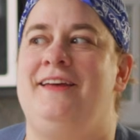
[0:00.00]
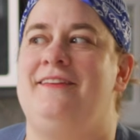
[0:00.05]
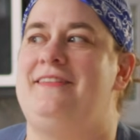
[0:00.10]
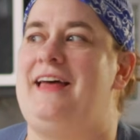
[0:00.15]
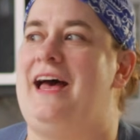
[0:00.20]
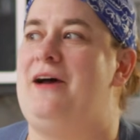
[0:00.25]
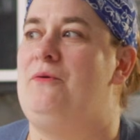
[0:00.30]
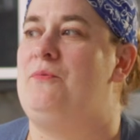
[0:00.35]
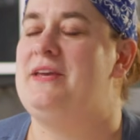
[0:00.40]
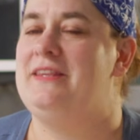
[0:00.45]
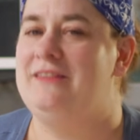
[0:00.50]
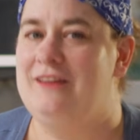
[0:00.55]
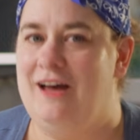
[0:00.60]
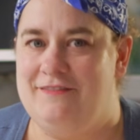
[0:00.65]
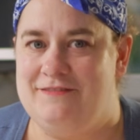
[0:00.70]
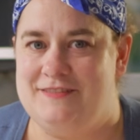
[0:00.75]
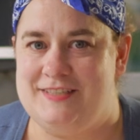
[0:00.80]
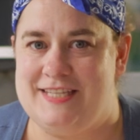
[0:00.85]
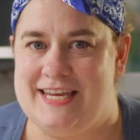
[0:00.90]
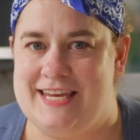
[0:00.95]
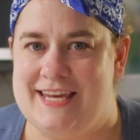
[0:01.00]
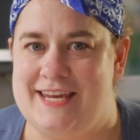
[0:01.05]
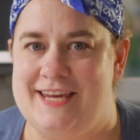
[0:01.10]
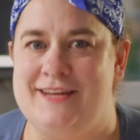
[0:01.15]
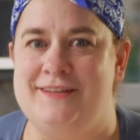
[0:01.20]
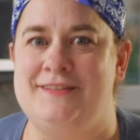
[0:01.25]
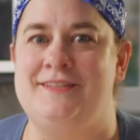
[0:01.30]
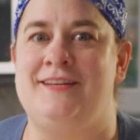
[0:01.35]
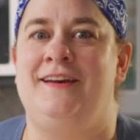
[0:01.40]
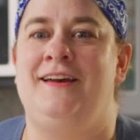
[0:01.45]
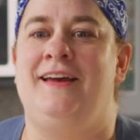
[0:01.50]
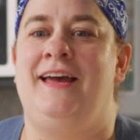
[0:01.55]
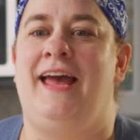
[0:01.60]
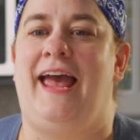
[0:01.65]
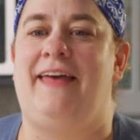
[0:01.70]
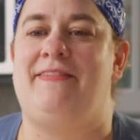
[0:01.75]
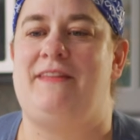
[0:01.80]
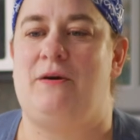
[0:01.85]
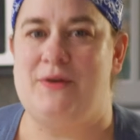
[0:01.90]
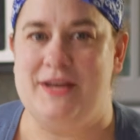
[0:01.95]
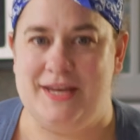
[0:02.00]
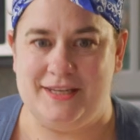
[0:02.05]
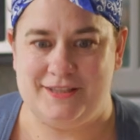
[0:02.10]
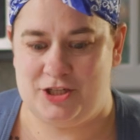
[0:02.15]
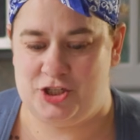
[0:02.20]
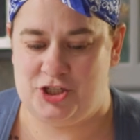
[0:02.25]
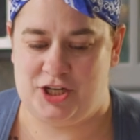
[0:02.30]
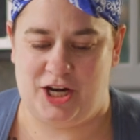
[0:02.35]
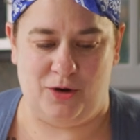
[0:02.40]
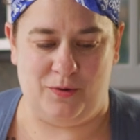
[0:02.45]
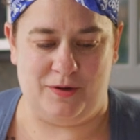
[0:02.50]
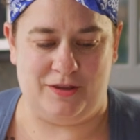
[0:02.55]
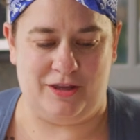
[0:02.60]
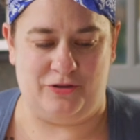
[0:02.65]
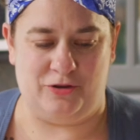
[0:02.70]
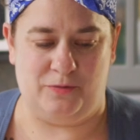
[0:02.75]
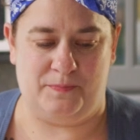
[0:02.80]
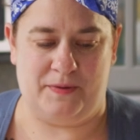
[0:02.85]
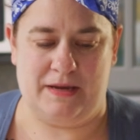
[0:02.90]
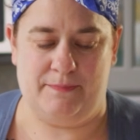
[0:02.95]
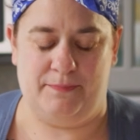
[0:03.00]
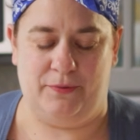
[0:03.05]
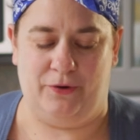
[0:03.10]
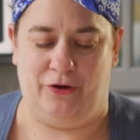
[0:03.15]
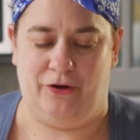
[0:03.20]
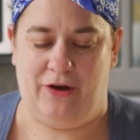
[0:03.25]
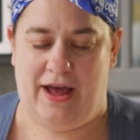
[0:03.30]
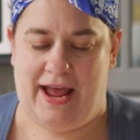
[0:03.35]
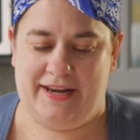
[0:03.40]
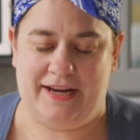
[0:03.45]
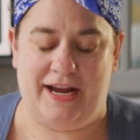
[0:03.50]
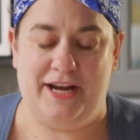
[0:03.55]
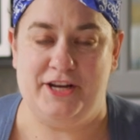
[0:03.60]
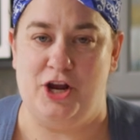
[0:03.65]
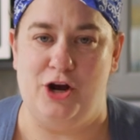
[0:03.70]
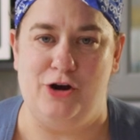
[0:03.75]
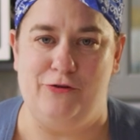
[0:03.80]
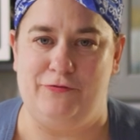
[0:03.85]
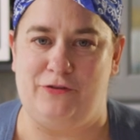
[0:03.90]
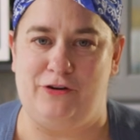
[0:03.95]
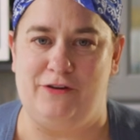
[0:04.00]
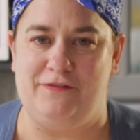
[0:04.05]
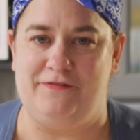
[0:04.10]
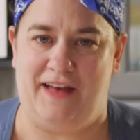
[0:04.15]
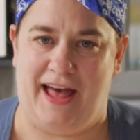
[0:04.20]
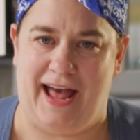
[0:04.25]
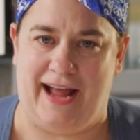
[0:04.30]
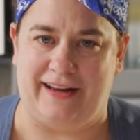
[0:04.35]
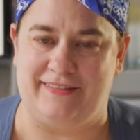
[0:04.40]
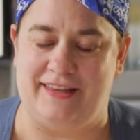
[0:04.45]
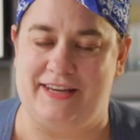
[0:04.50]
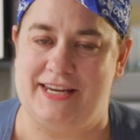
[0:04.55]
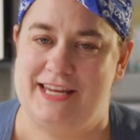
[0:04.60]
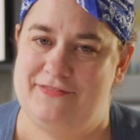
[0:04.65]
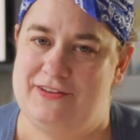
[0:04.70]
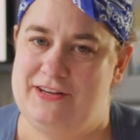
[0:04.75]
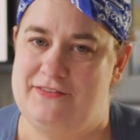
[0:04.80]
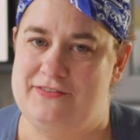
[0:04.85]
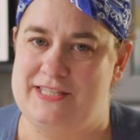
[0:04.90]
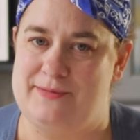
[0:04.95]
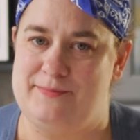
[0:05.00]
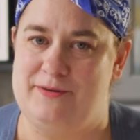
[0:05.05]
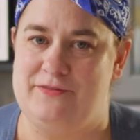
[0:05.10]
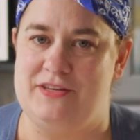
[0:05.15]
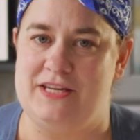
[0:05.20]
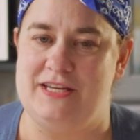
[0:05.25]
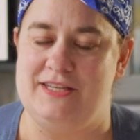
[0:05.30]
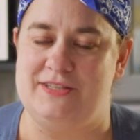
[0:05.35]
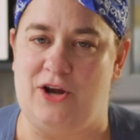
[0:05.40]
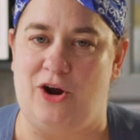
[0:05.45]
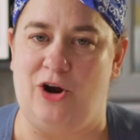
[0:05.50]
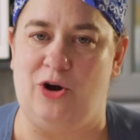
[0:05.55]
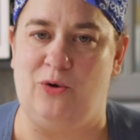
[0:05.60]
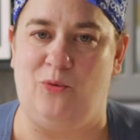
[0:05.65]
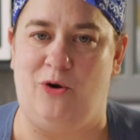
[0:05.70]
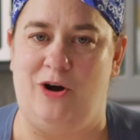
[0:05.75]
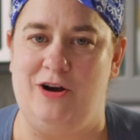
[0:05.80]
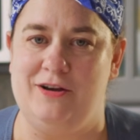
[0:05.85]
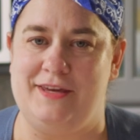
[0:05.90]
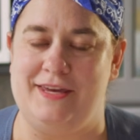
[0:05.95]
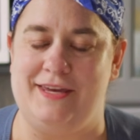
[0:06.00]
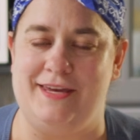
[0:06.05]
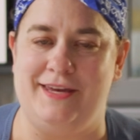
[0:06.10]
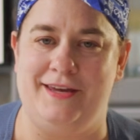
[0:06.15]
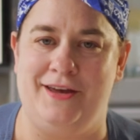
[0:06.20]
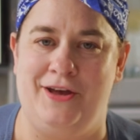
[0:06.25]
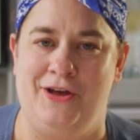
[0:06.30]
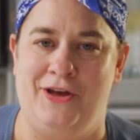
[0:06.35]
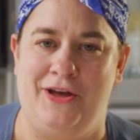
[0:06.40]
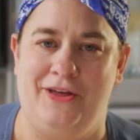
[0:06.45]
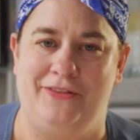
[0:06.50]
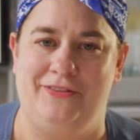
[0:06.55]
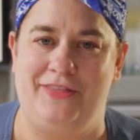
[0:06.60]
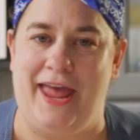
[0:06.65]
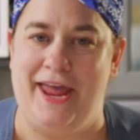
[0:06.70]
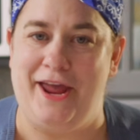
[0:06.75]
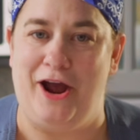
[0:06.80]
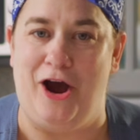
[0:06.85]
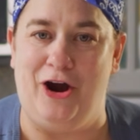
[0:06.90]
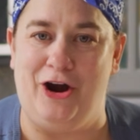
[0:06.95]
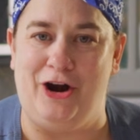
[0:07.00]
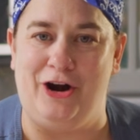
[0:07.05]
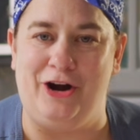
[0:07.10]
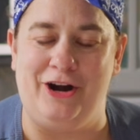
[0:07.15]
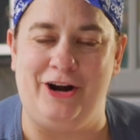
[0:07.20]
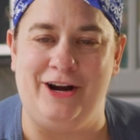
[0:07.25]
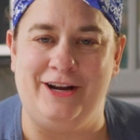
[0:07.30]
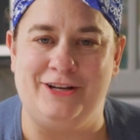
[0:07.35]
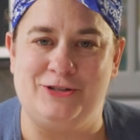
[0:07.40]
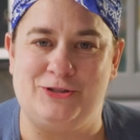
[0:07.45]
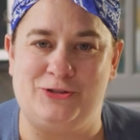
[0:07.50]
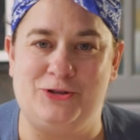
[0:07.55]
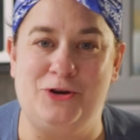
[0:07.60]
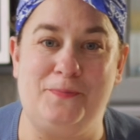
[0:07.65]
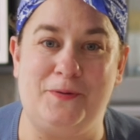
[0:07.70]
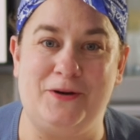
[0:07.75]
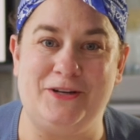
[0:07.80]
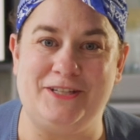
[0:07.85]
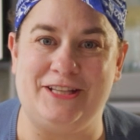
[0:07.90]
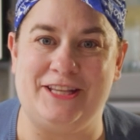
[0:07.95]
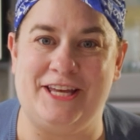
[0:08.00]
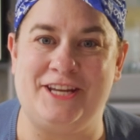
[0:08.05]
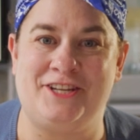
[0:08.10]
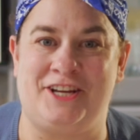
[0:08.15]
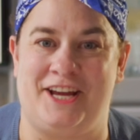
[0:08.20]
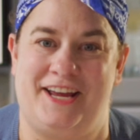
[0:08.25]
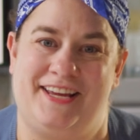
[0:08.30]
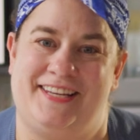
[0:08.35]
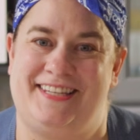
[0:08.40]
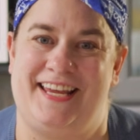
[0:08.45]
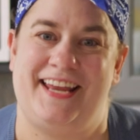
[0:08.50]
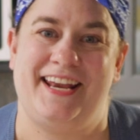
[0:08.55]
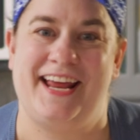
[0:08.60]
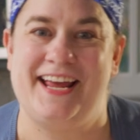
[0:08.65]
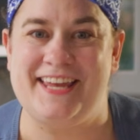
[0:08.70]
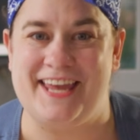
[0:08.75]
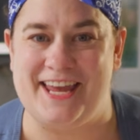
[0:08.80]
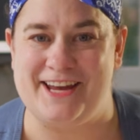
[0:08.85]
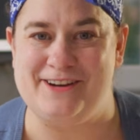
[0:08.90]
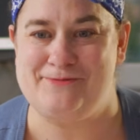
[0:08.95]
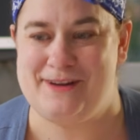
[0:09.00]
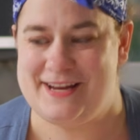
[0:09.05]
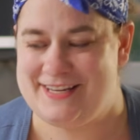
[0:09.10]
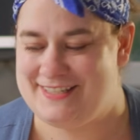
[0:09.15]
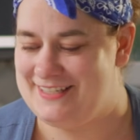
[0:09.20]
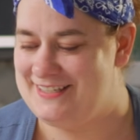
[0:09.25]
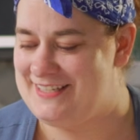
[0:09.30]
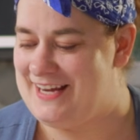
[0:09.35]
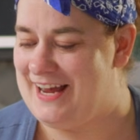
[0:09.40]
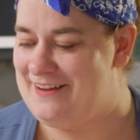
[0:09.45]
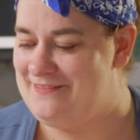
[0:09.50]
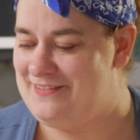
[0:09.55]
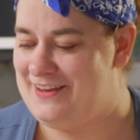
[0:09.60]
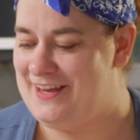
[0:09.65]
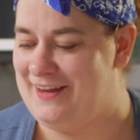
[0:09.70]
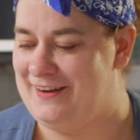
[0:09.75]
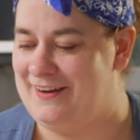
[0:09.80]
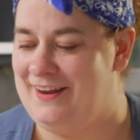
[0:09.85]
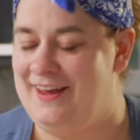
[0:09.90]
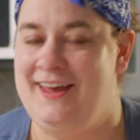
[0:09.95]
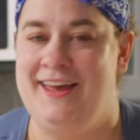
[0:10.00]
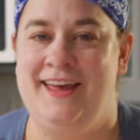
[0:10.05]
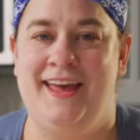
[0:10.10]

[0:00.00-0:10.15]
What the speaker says: that we love to eat, and that we get to share with other people. And I know for a fact that even if some of these are wonky, they are super delicious and I can't wait to dive in.